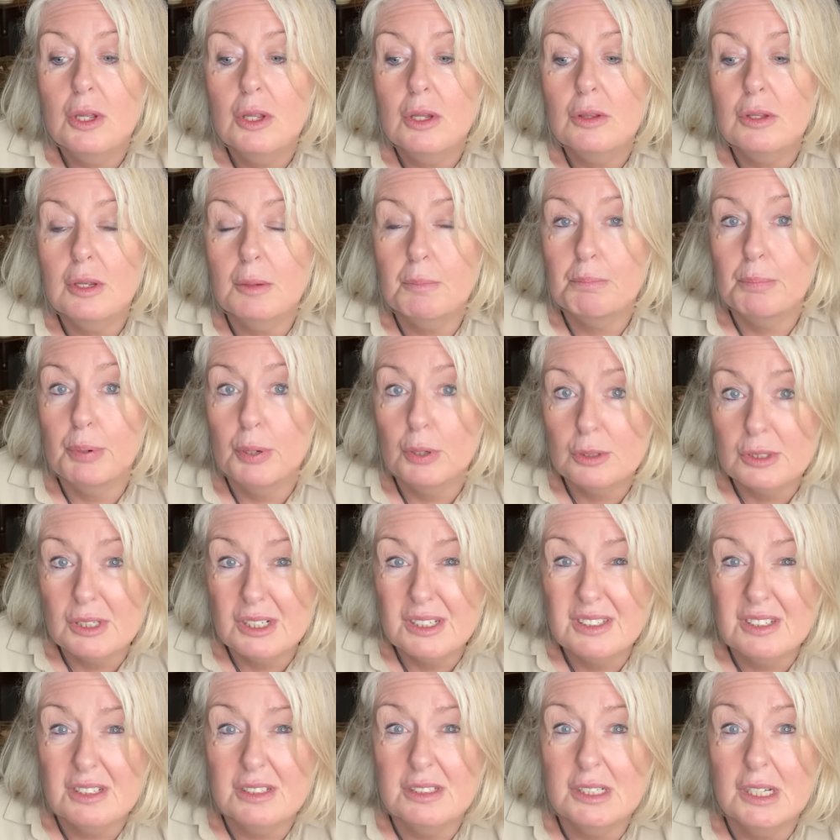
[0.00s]
that
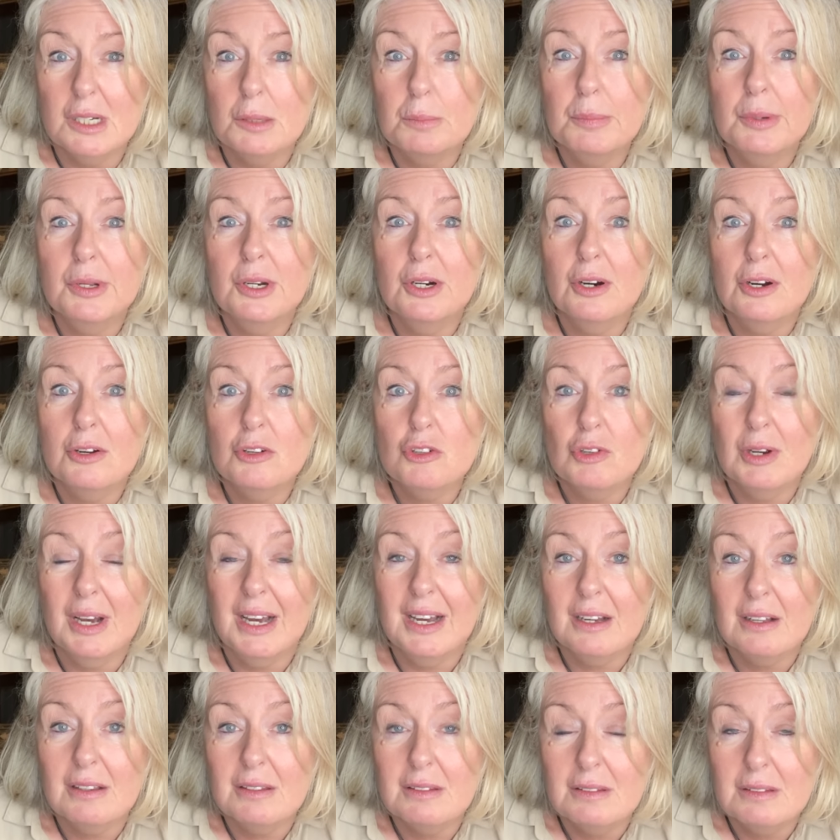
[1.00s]
pulls us up in our
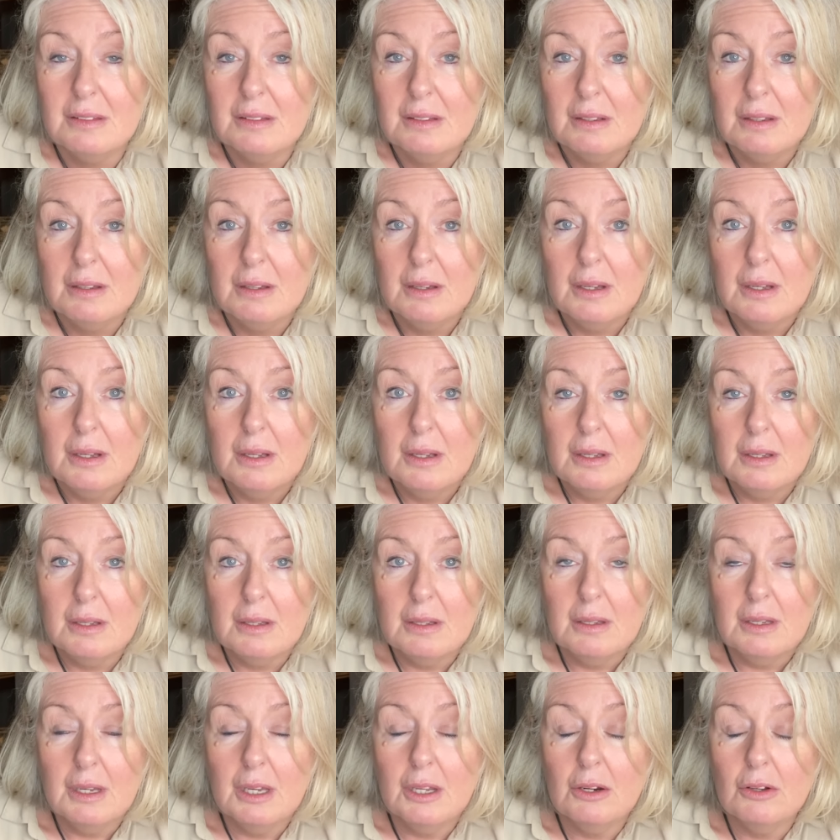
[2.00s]
tracks.
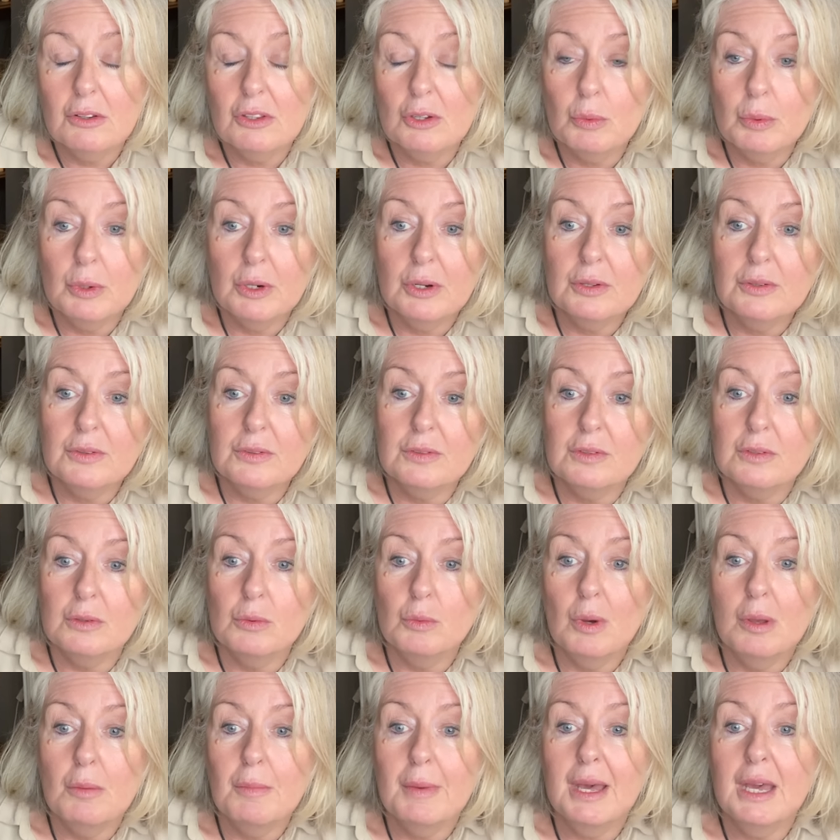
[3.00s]
In other words,
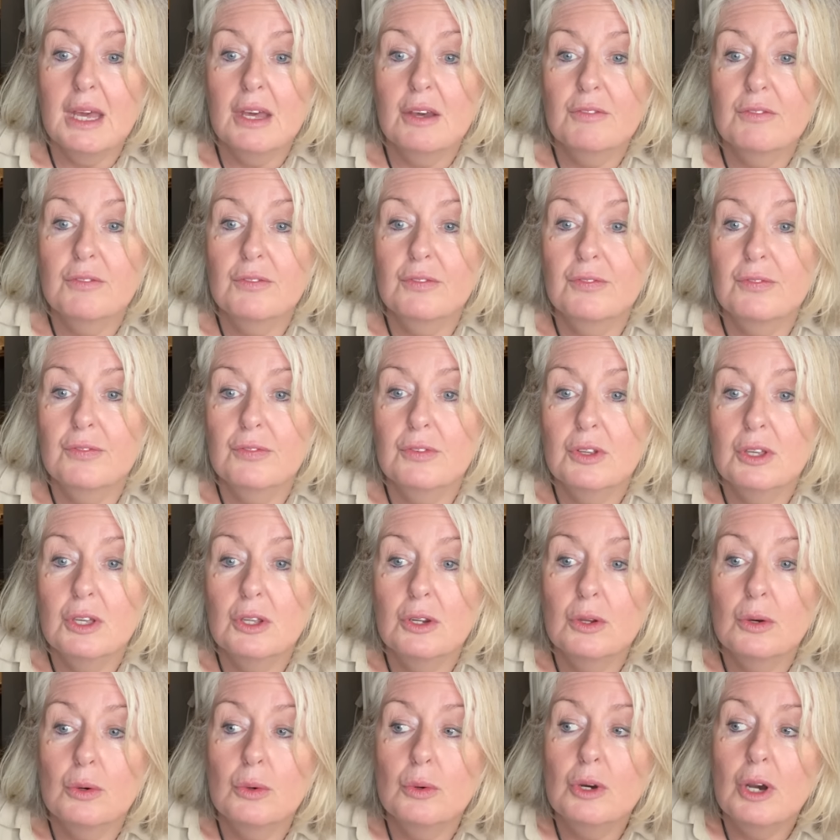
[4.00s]
we may have, you
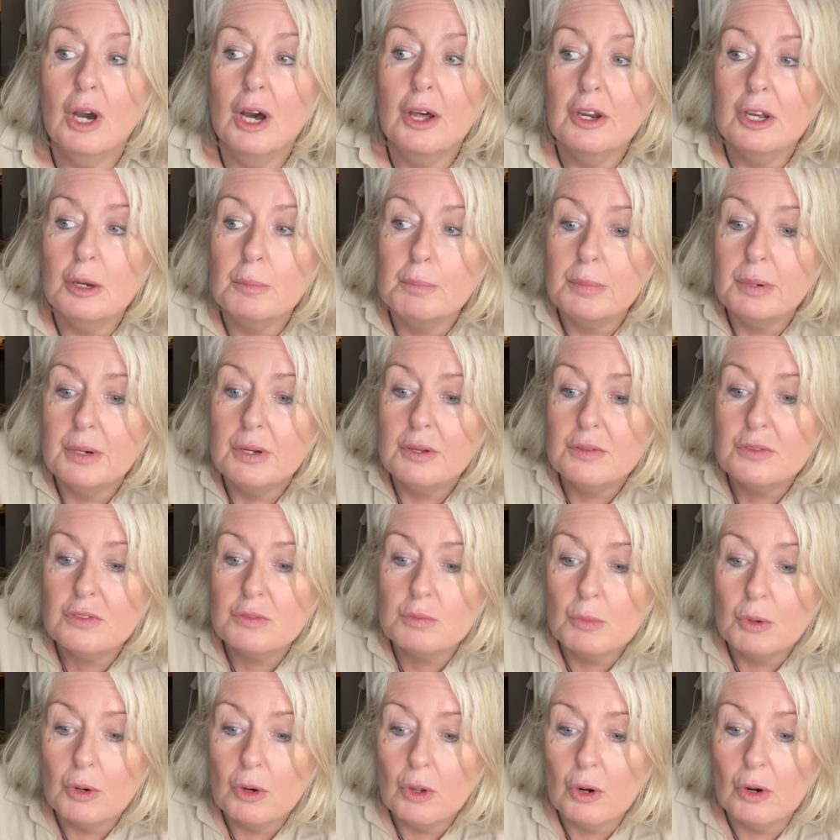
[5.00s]
know, gone up
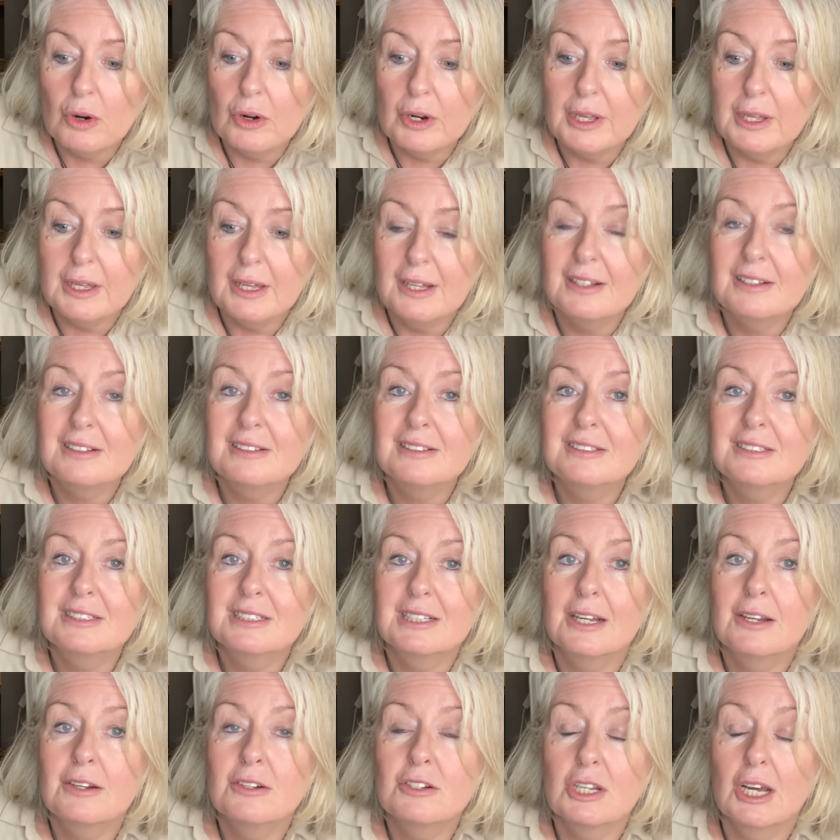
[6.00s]
smaller hills
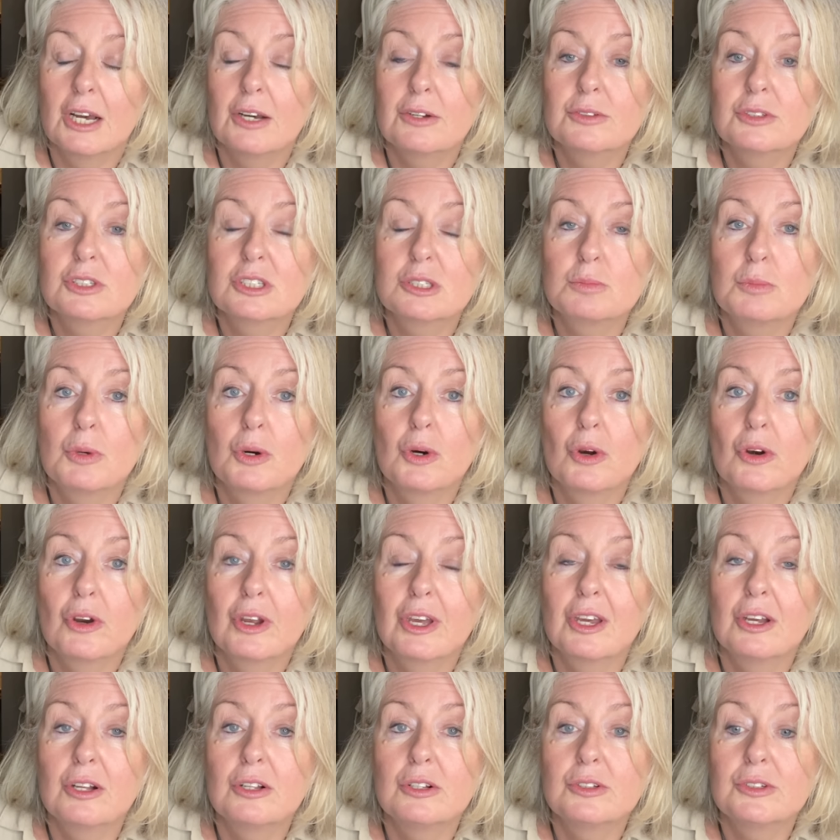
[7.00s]
and down smaller
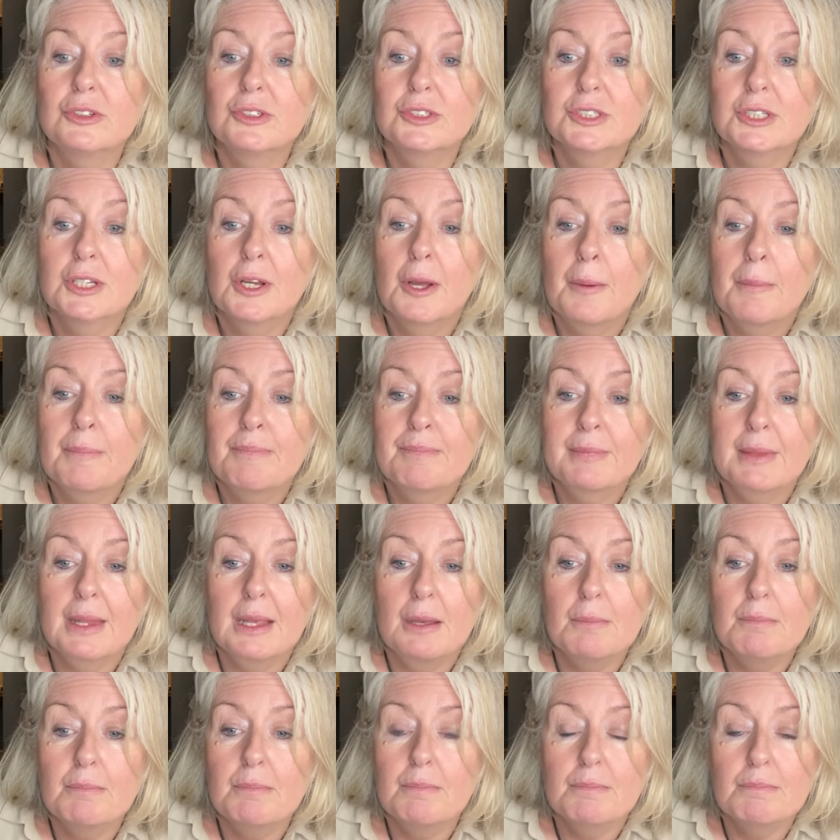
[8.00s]
hills
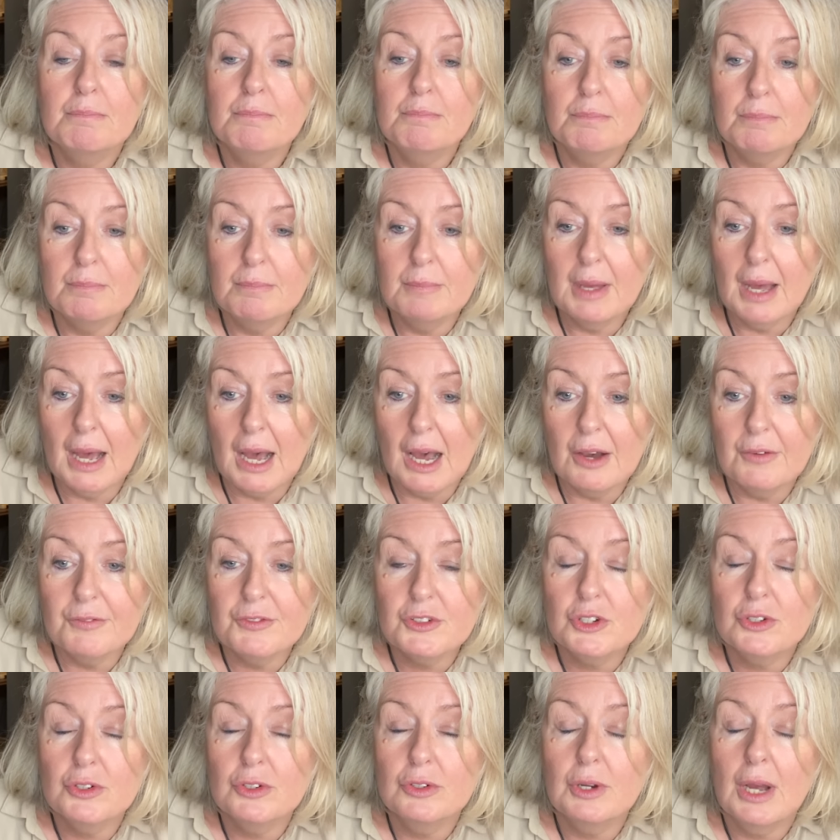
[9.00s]

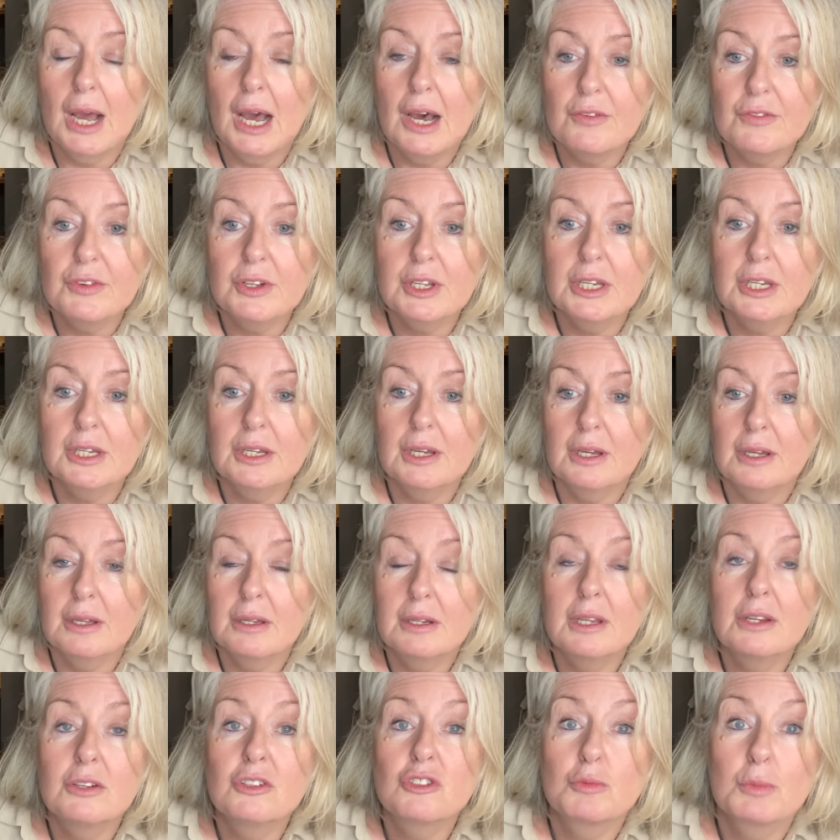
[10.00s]
after having an
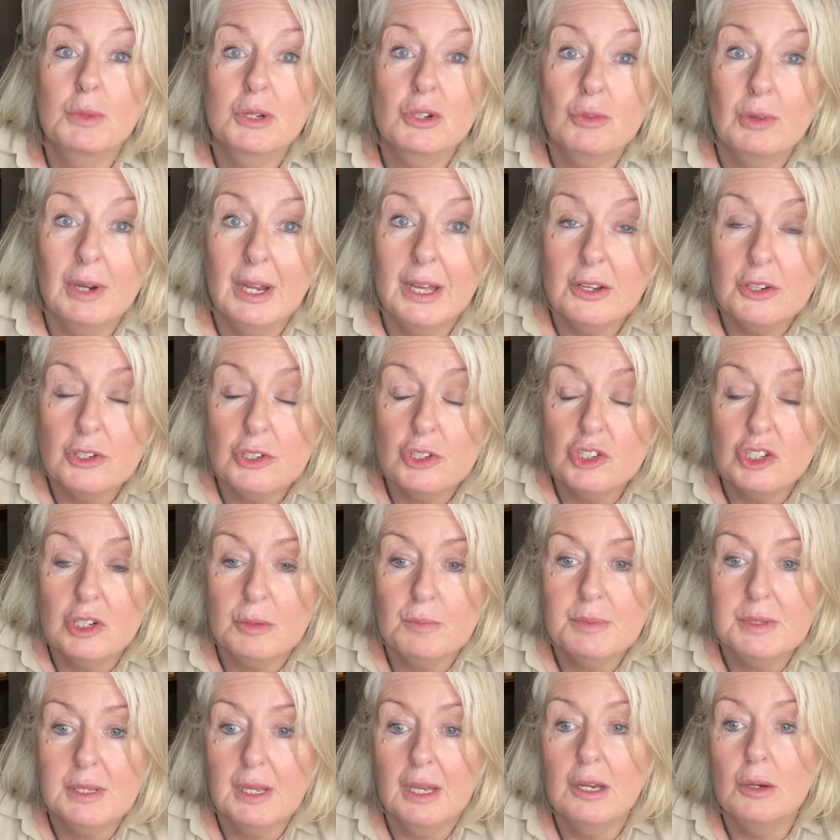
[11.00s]
intimate
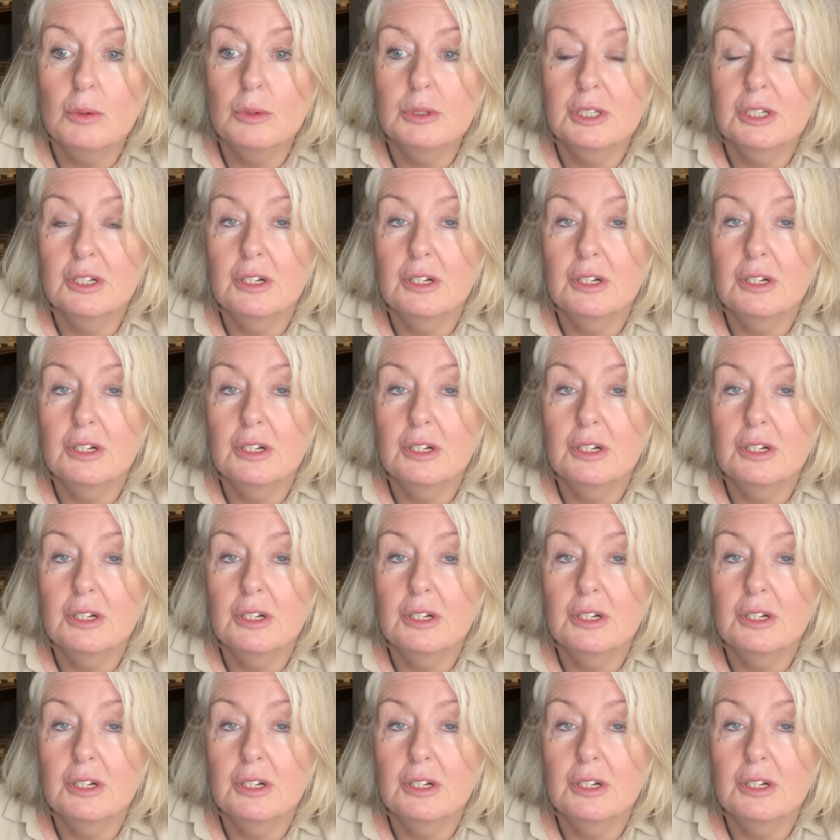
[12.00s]
relationship, say with a